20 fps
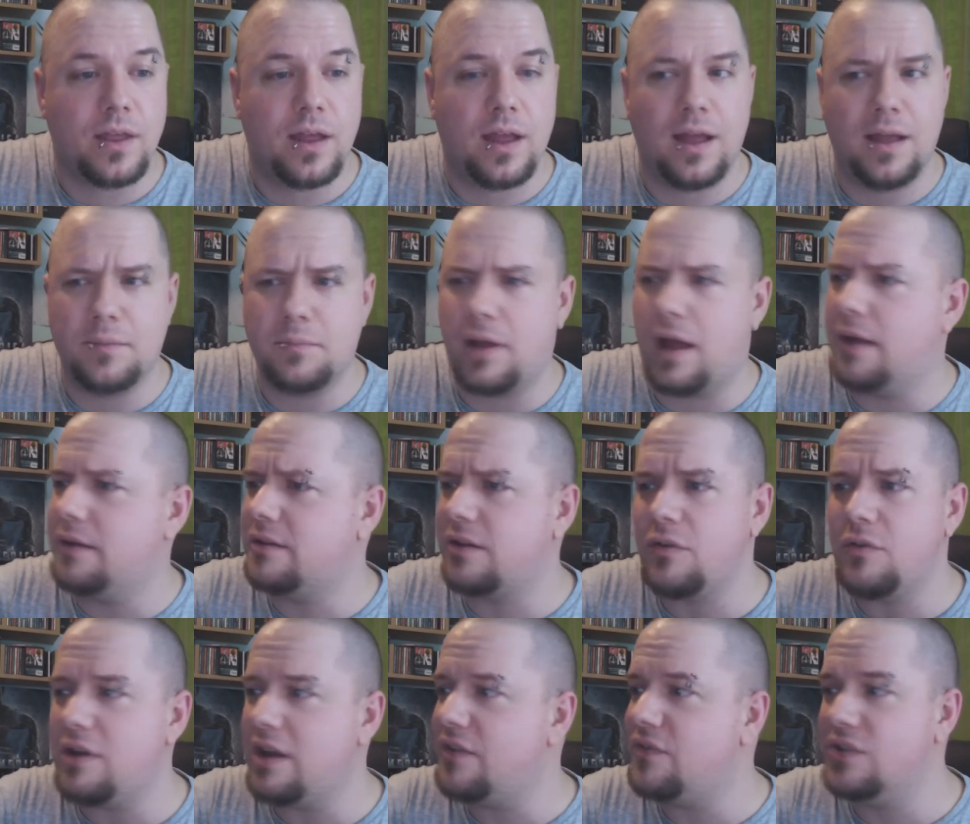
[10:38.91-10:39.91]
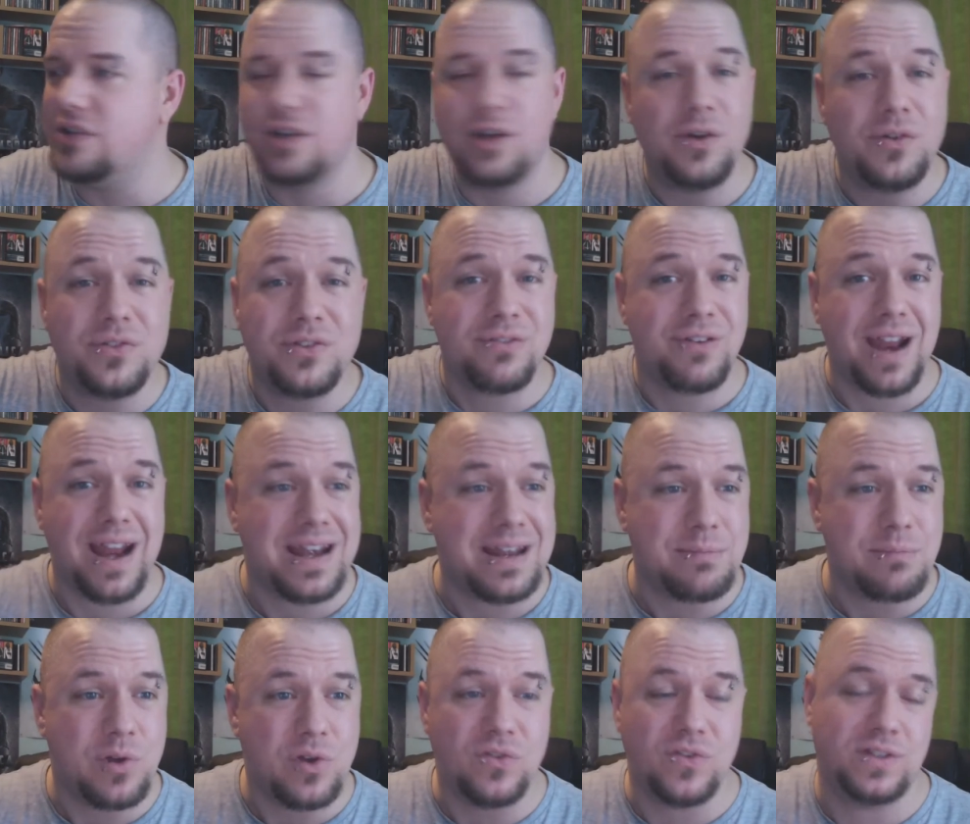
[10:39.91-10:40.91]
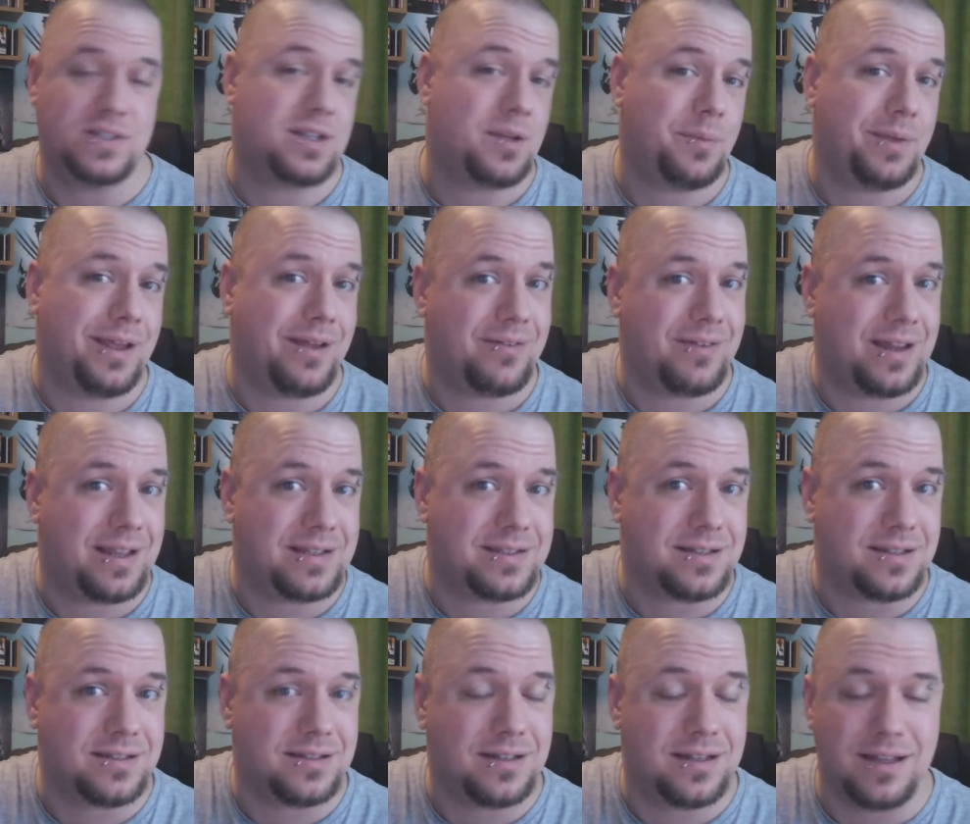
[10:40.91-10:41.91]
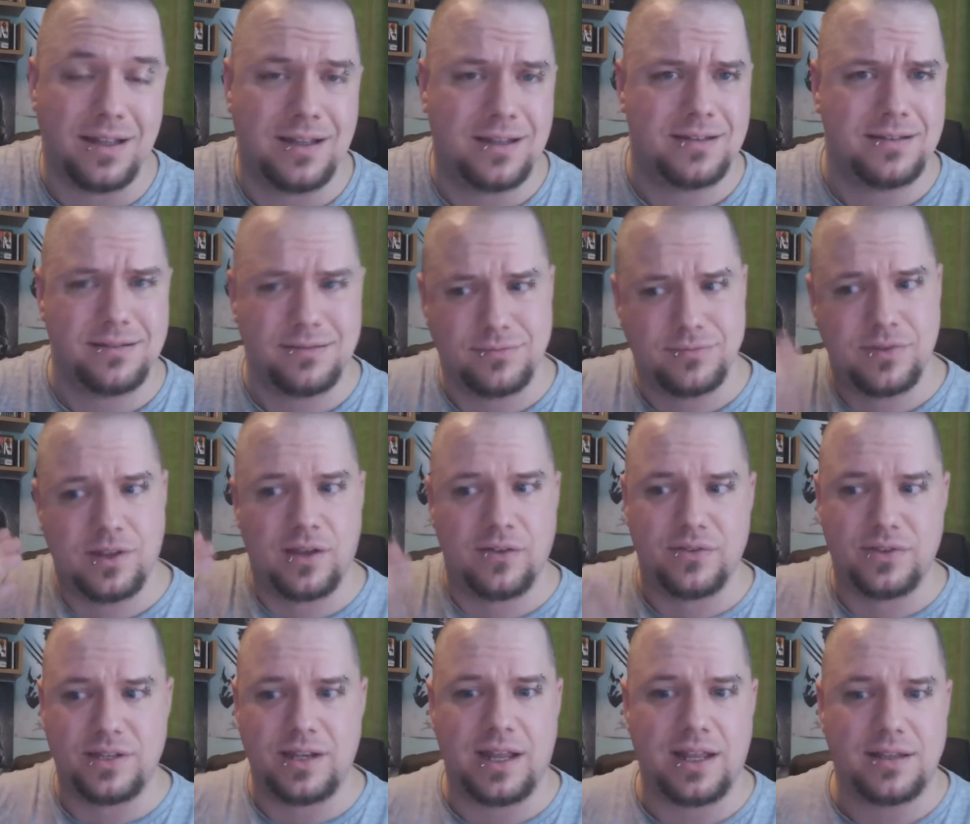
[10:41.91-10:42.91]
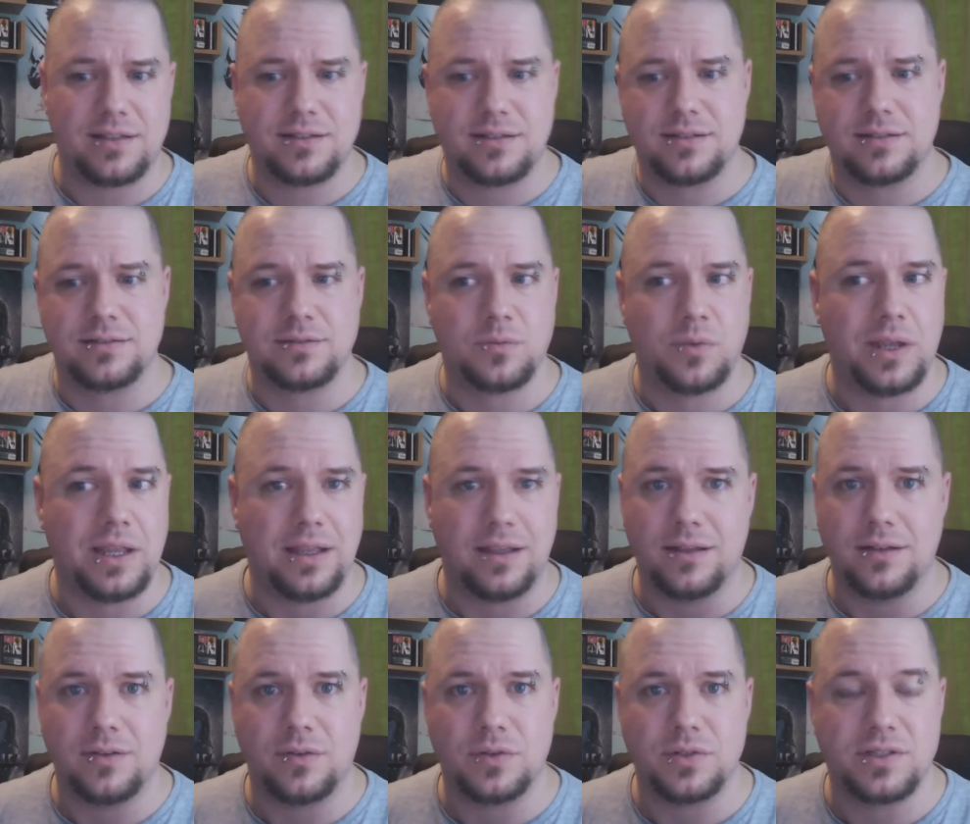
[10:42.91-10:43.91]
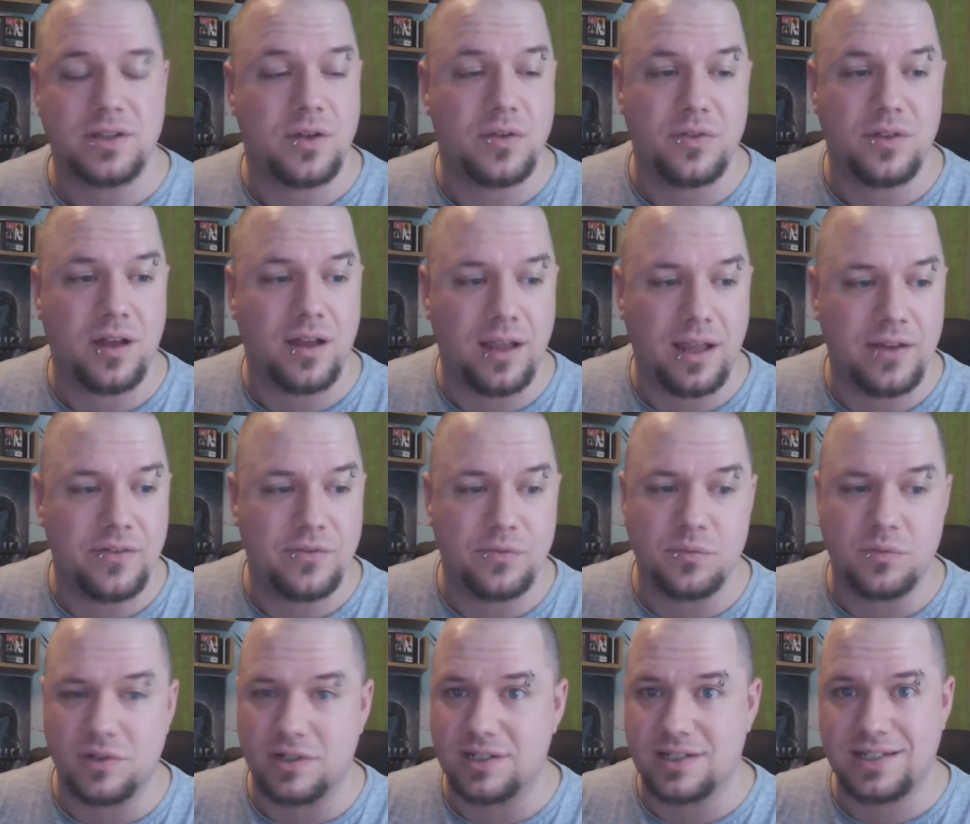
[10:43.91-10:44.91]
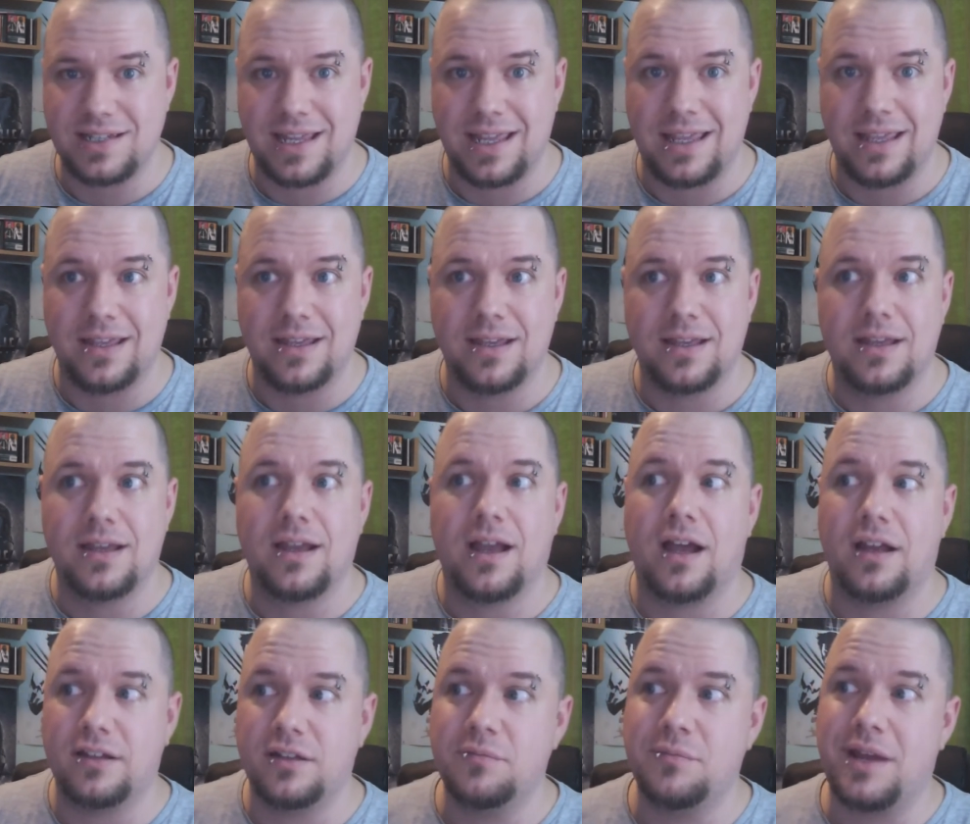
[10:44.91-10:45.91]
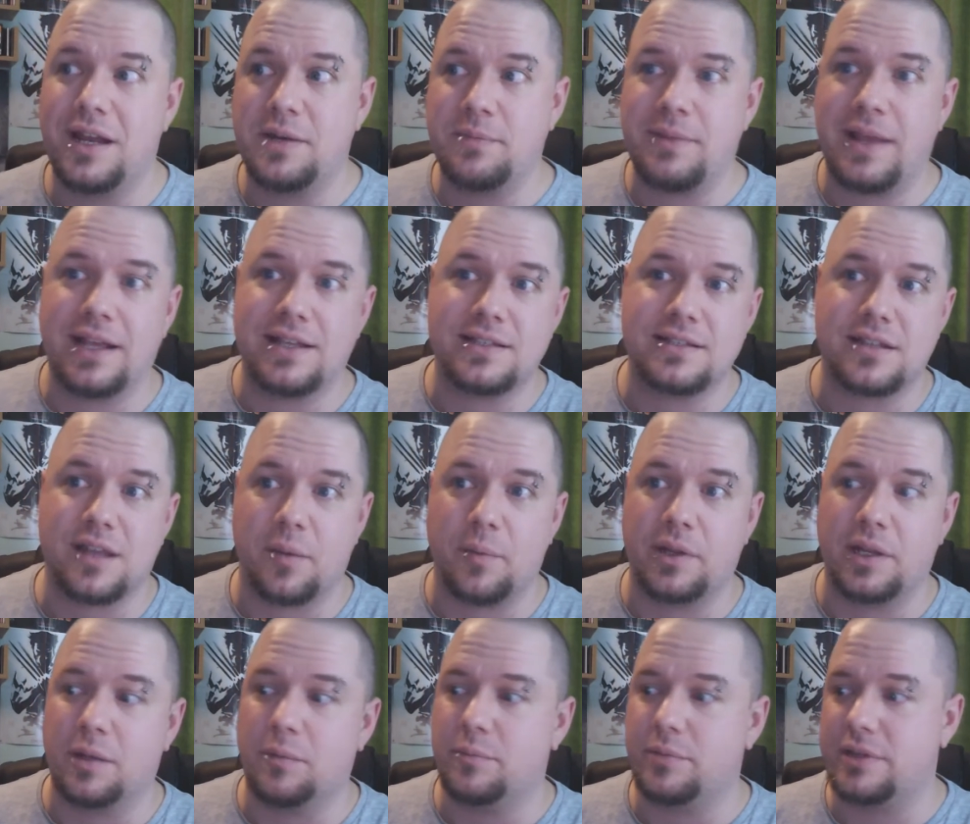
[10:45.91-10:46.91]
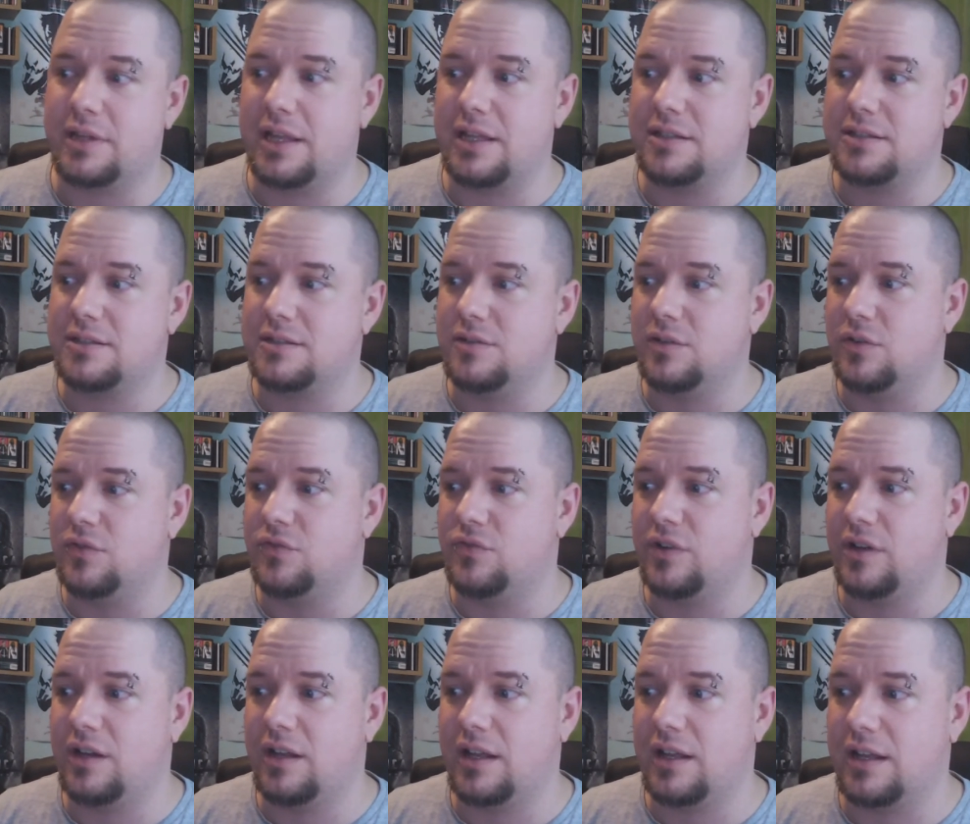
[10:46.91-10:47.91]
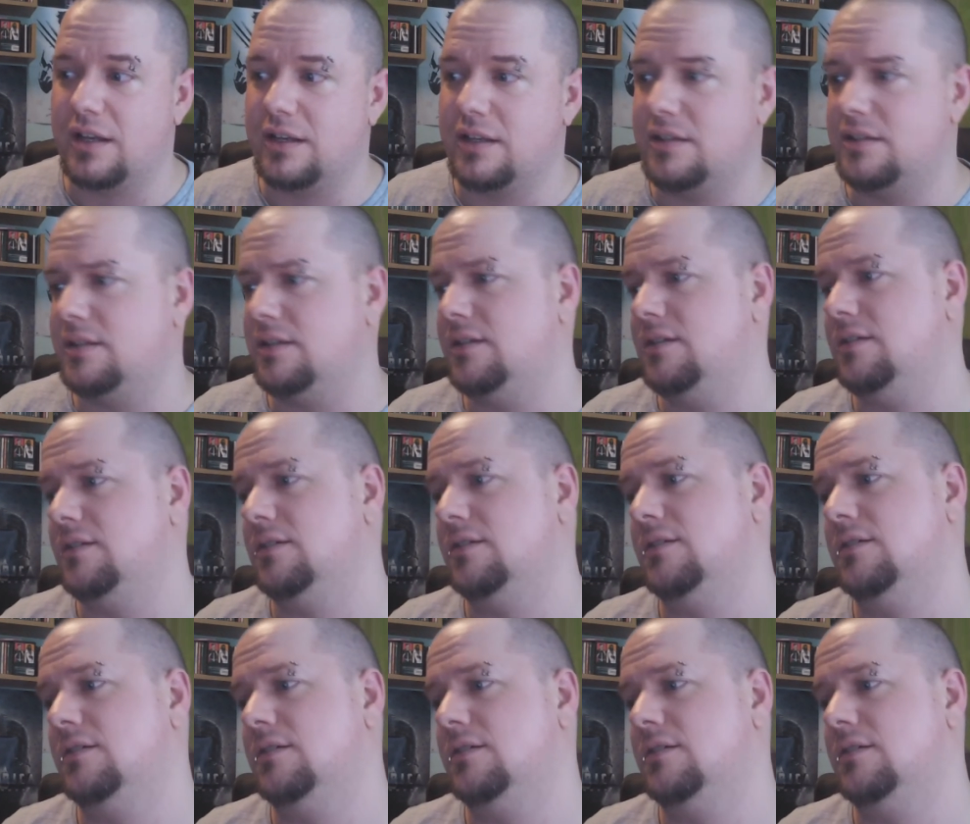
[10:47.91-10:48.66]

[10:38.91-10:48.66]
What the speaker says: I don't even know if there are any movies coming out over the next week or so that I even want to see. I know Mad Max is coming up, but that's not for like another